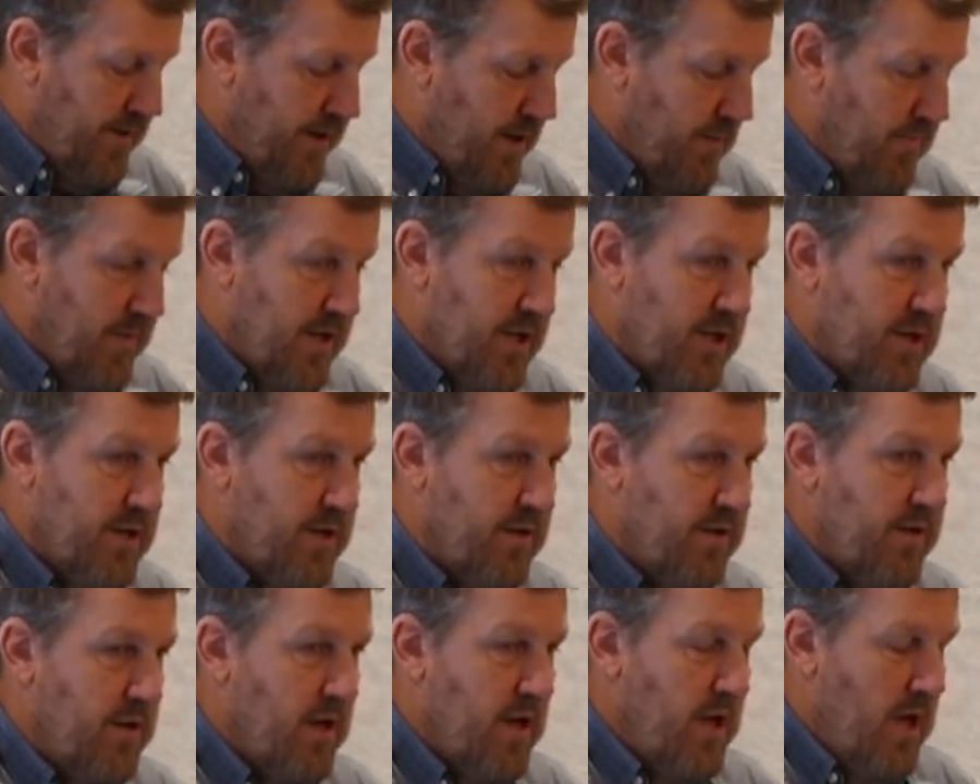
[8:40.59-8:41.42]

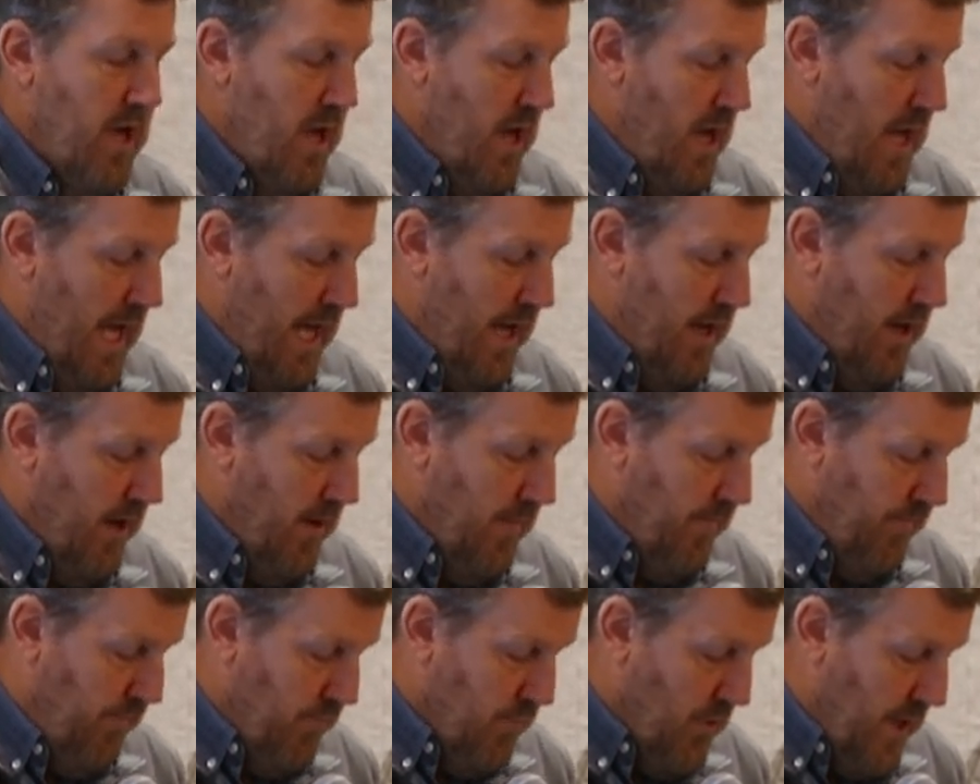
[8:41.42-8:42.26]
Commission
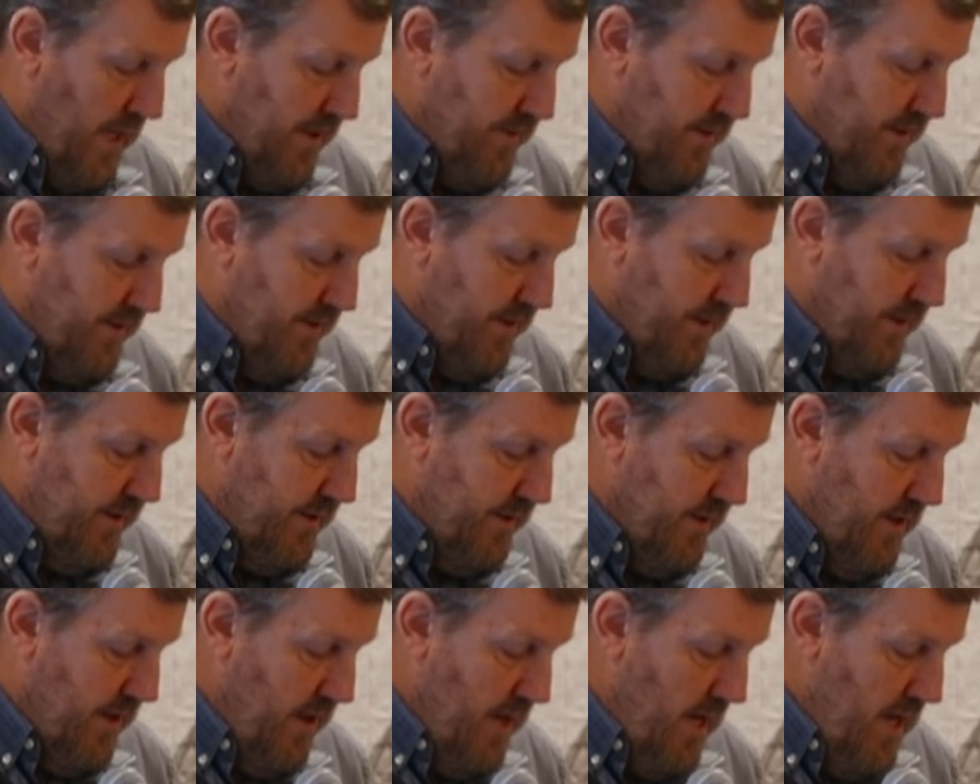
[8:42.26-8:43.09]
um,
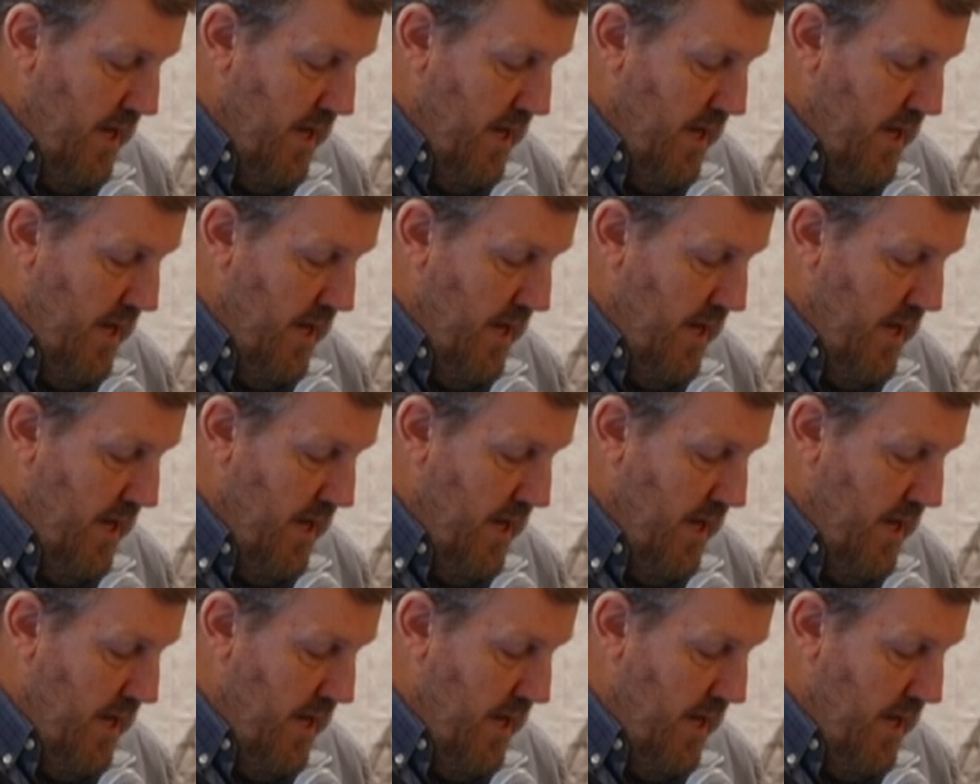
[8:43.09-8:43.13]
processes.